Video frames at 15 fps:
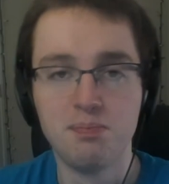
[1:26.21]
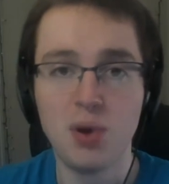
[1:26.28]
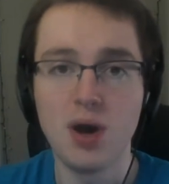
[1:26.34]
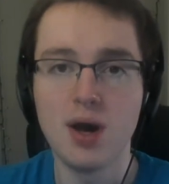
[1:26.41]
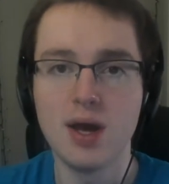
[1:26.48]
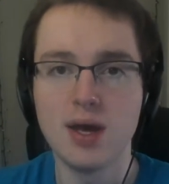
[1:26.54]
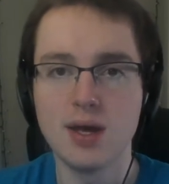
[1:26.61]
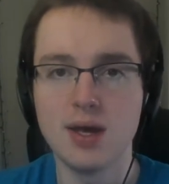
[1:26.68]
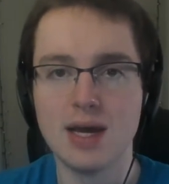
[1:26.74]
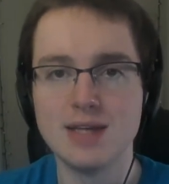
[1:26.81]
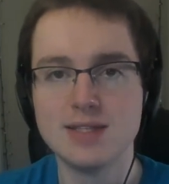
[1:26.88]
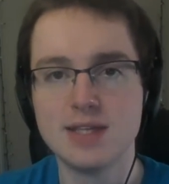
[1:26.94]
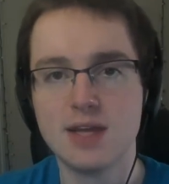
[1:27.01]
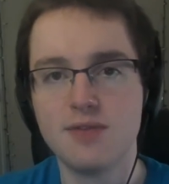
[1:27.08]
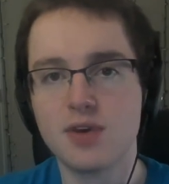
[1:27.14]
but
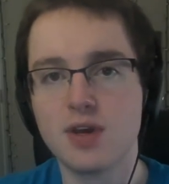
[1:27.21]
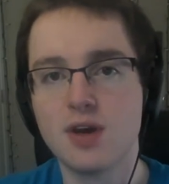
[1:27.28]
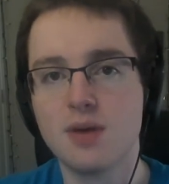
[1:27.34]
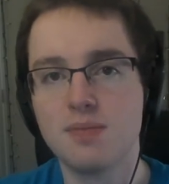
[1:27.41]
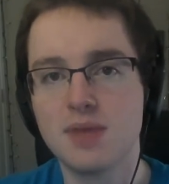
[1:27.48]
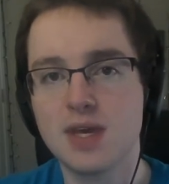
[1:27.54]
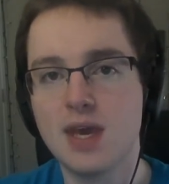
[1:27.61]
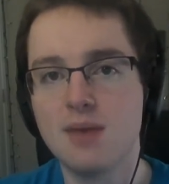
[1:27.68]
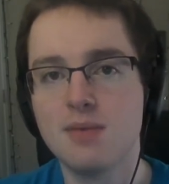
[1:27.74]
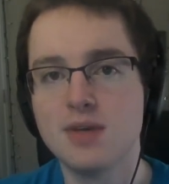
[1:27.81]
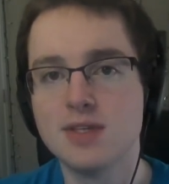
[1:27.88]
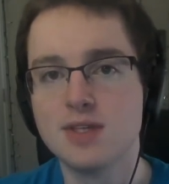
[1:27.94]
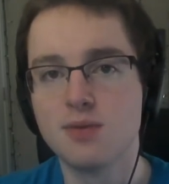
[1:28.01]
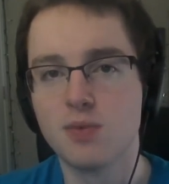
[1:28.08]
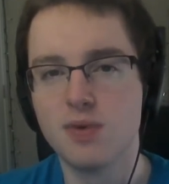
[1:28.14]
as leveling up, the game
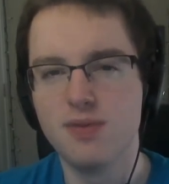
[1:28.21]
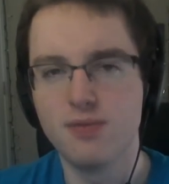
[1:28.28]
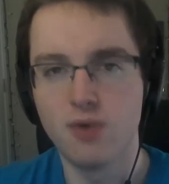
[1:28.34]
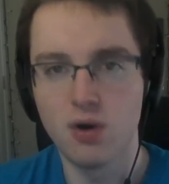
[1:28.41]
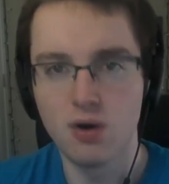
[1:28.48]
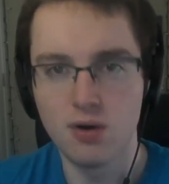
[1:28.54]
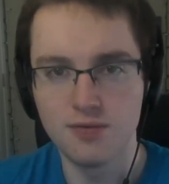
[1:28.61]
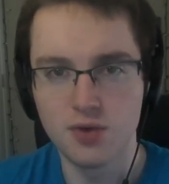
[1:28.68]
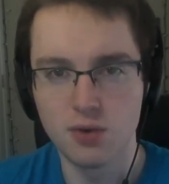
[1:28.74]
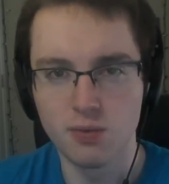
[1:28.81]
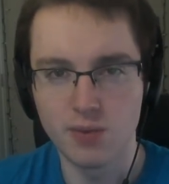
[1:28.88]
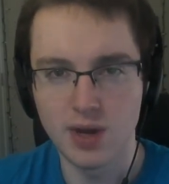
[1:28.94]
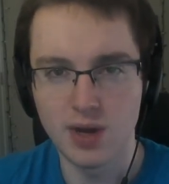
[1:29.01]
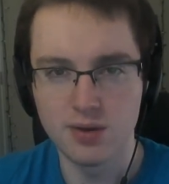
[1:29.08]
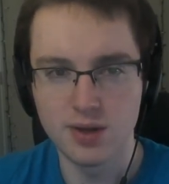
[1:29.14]
isn't revolved
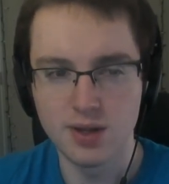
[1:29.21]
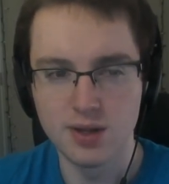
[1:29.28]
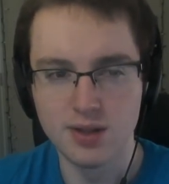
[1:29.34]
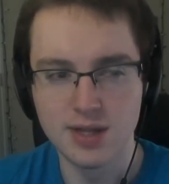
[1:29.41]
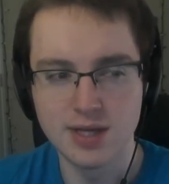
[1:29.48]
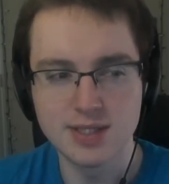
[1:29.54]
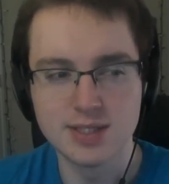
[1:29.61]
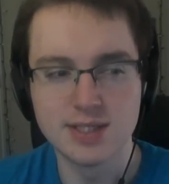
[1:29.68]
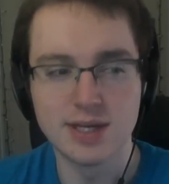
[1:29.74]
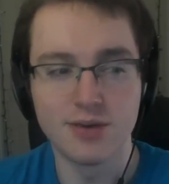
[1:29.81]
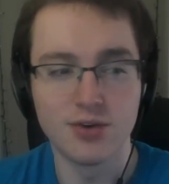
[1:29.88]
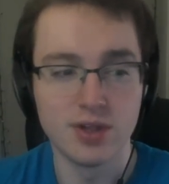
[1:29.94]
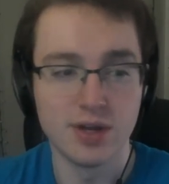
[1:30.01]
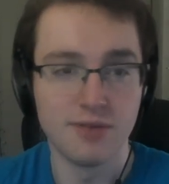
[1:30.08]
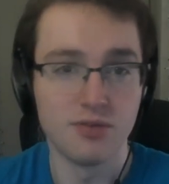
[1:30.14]
around
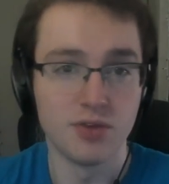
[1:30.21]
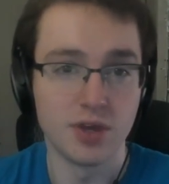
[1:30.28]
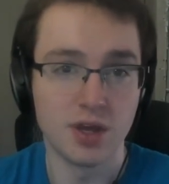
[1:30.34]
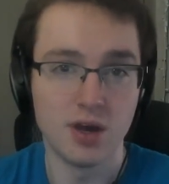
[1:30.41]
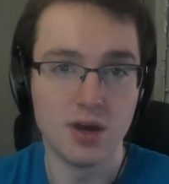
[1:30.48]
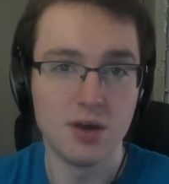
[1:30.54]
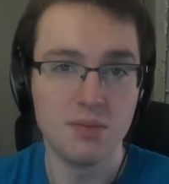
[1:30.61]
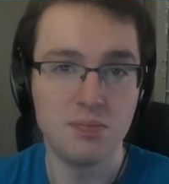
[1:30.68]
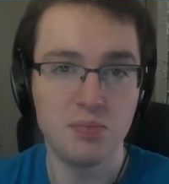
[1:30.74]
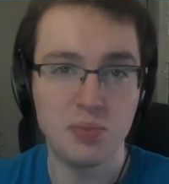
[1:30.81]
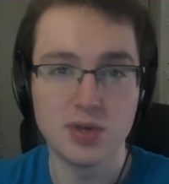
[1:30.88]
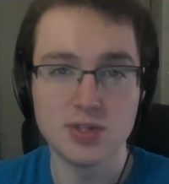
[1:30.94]
necessarily leveling up.